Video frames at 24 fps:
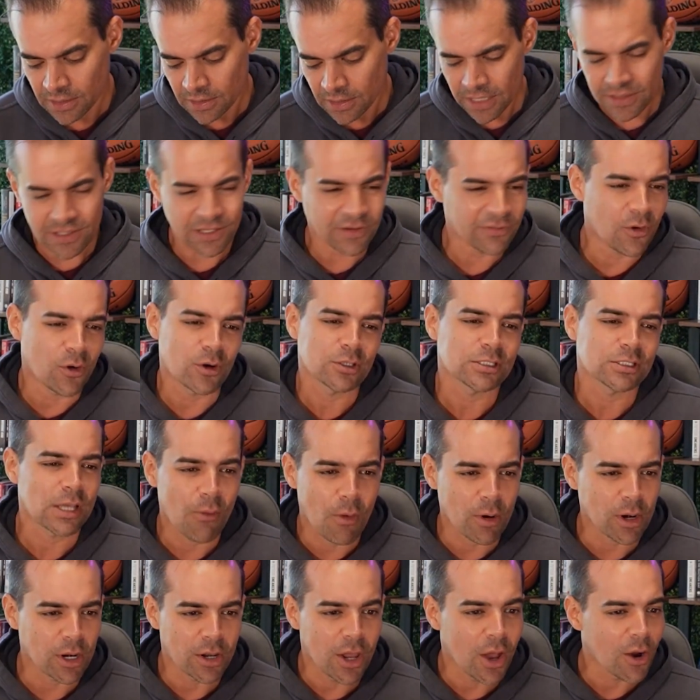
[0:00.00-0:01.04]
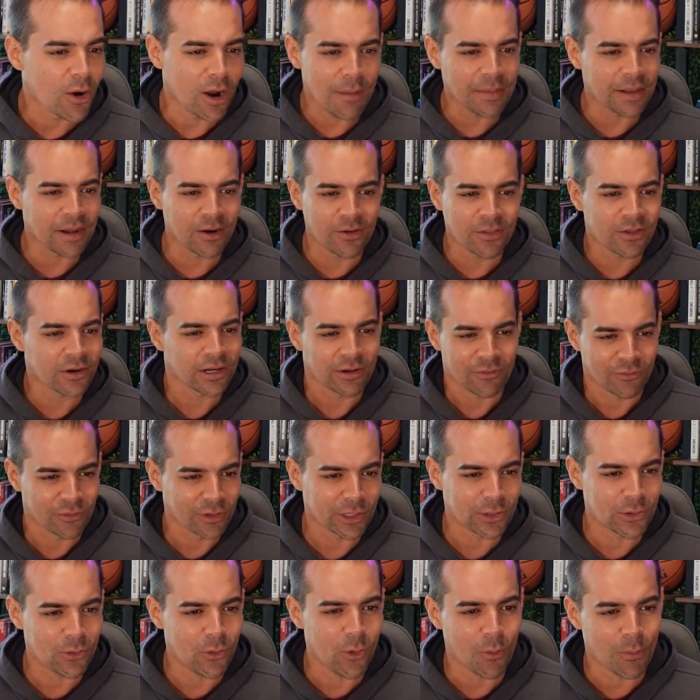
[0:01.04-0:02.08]
And then, of course, I want to know, are there any
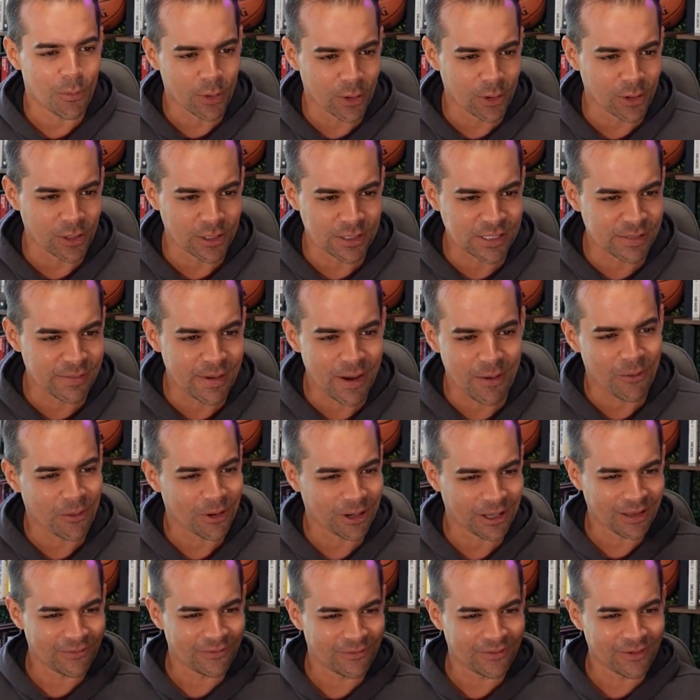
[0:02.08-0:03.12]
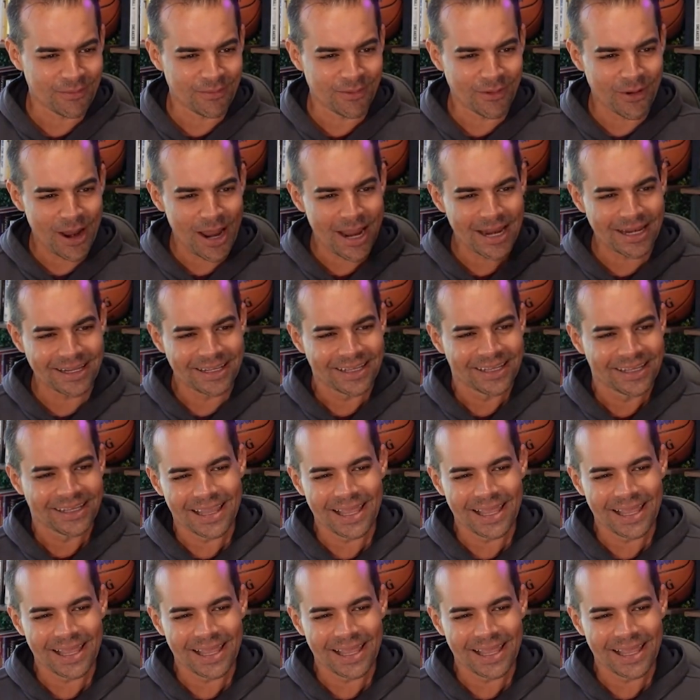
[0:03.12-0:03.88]
really cool perks about working for a brand like